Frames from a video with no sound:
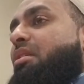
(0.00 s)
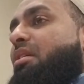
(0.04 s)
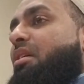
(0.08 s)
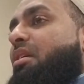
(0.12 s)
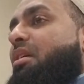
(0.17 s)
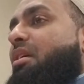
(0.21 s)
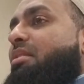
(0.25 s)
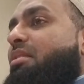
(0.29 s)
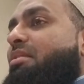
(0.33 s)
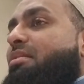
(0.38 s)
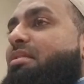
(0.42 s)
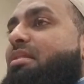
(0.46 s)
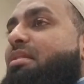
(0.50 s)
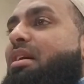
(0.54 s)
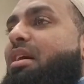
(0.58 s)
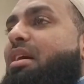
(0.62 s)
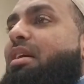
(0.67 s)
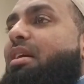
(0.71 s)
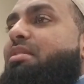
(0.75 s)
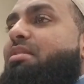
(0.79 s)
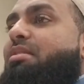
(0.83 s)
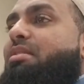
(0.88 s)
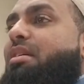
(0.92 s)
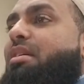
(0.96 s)
It's
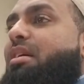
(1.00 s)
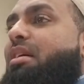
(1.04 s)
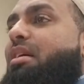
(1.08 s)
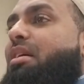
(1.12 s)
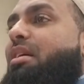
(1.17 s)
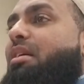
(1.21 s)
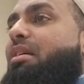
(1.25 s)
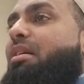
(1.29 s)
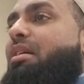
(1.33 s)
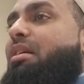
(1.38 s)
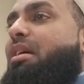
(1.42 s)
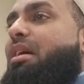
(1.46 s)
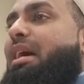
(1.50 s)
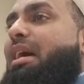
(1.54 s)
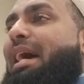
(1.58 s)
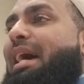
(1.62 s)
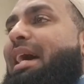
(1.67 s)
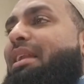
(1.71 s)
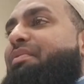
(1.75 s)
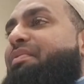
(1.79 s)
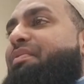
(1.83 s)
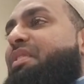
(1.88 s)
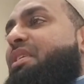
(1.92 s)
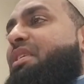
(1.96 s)
not
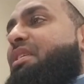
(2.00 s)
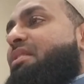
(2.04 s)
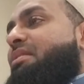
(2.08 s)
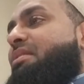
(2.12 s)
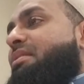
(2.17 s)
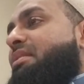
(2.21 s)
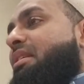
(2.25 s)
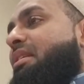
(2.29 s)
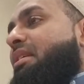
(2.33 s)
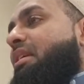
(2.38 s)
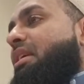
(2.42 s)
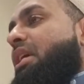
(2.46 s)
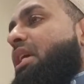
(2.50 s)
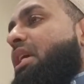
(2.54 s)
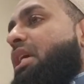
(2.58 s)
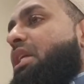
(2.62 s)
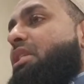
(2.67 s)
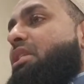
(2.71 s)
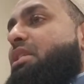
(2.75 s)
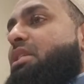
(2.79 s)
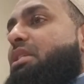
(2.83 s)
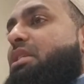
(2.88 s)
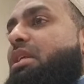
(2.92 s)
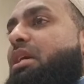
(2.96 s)
advocacy.
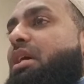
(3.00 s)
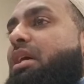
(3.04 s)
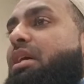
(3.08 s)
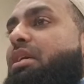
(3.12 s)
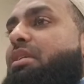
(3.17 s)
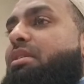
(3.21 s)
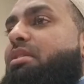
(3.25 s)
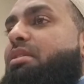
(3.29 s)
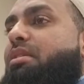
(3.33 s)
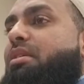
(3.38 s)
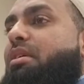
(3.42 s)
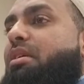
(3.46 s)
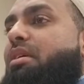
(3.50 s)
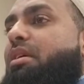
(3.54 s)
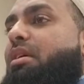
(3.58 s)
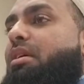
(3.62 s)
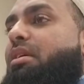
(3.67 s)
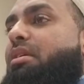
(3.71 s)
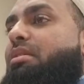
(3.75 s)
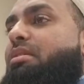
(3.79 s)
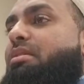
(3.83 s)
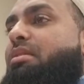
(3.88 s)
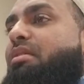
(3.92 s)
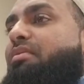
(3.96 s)
It's not
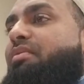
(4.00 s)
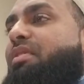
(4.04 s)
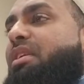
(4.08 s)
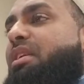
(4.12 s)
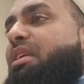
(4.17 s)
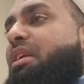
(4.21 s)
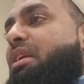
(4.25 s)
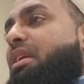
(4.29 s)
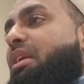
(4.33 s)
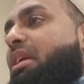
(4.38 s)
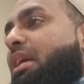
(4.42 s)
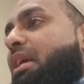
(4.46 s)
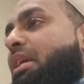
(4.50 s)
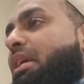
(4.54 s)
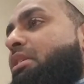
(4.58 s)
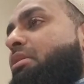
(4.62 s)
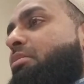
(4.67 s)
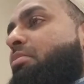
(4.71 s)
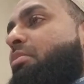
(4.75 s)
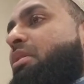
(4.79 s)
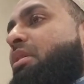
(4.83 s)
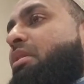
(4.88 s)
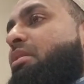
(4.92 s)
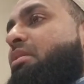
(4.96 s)
civic
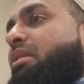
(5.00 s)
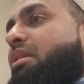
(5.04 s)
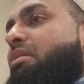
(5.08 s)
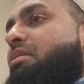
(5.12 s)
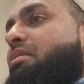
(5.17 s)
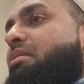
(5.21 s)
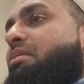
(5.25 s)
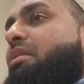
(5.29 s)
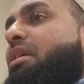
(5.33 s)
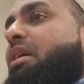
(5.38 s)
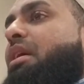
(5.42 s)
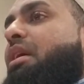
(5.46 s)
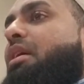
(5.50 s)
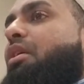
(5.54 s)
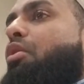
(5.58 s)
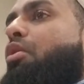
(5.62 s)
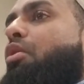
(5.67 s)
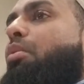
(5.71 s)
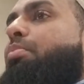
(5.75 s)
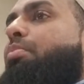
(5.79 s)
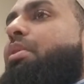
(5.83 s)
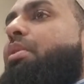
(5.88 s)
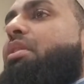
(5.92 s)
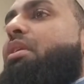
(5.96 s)
engagement. It's not
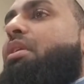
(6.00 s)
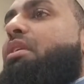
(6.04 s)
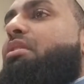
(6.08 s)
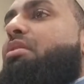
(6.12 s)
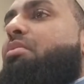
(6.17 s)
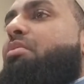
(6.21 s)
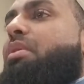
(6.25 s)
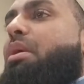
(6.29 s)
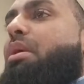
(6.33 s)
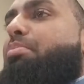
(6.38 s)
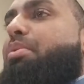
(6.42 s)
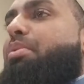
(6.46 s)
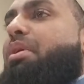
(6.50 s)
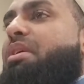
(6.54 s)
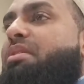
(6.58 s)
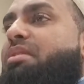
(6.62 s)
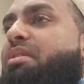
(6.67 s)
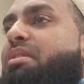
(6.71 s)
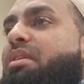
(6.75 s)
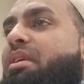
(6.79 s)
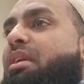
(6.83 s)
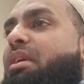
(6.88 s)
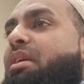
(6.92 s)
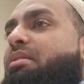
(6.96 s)
hoping that the right
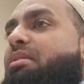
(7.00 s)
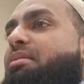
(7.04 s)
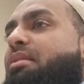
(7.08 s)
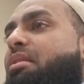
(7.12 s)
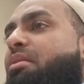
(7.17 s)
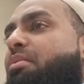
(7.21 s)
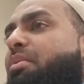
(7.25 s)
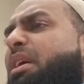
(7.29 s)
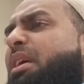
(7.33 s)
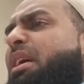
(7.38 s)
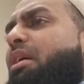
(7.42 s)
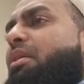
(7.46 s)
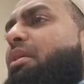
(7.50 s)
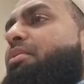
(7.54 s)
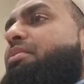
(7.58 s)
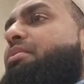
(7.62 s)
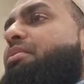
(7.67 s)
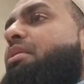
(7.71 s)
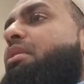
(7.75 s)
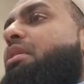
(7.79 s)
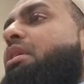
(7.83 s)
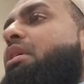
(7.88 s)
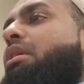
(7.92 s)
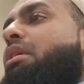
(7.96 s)
president gets in the White House.
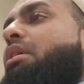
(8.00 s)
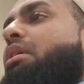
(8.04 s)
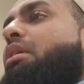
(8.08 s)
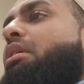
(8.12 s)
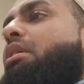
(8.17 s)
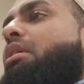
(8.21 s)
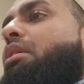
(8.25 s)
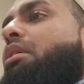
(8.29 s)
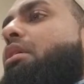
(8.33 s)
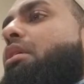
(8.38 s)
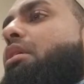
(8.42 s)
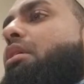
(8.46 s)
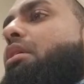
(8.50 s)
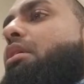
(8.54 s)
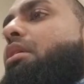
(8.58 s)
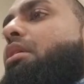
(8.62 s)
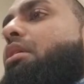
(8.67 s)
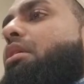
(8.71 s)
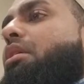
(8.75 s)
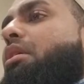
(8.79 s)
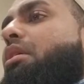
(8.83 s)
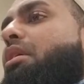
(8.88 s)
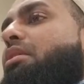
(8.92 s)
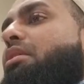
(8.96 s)

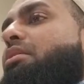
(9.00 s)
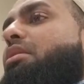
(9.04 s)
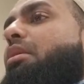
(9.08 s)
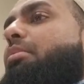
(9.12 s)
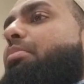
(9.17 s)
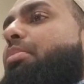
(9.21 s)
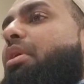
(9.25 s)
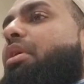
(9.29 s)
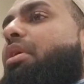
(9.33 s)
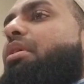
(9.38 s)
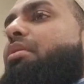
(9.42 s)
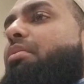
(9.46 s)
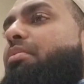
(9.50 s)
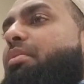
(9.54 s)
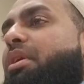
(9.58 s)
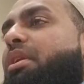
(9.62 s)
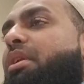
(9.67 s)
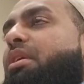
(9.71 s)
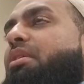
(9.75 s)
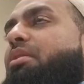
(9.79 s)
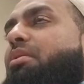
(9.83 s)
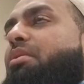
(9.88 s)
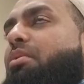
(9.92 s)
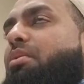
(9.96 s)
It's about
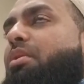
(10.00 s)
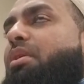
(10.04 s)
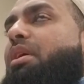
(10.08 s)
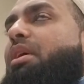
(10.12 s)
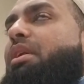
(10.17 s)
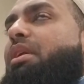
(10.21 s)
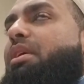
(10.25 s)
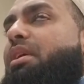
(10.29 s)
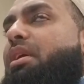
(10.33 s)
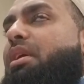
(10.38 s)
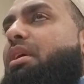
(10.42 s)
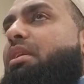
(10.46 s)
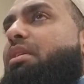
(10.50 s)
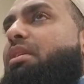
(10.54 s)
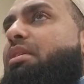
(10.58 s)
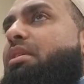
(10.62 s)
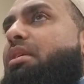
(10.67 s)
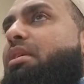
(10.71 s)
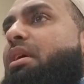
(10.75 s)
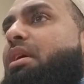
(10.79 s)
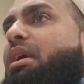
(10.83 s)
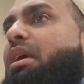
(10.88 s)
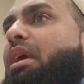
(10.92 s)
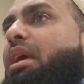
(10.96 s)
reading the Quran again
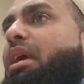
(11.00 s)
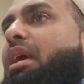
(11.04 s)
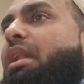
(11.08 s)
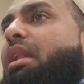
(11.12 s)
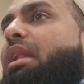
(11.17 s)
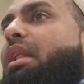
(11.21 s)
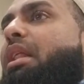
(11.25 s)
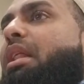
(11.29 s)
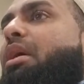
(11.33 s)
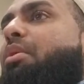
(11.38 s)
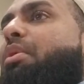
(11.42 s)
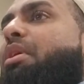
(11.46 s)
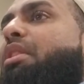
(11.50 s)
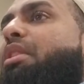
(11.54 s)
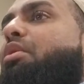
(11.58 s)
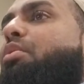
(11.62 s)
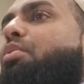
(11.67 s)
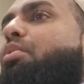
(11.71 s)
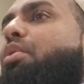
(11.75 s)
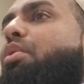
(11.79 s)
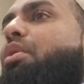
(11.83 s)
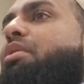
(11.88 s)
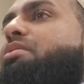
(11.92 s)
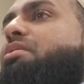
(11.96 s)
and allowing the
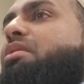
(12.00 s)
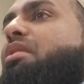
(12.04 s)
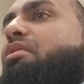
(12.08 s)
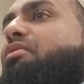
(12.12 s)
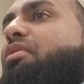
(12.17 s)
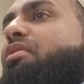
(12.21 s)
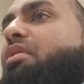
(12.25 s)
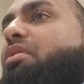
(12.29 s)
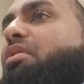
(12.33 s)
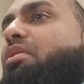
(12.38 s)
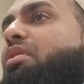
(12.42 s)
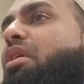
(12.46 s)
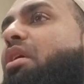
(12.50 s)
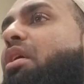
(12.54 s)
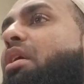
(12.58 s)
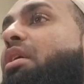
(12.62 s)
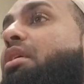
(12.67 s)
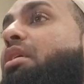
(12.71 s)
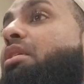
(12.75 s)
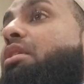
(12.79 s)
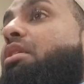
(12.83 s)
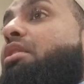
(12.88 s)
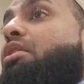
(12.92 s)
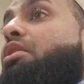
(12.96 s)
words of
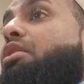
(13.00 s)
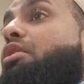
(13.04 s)
Allah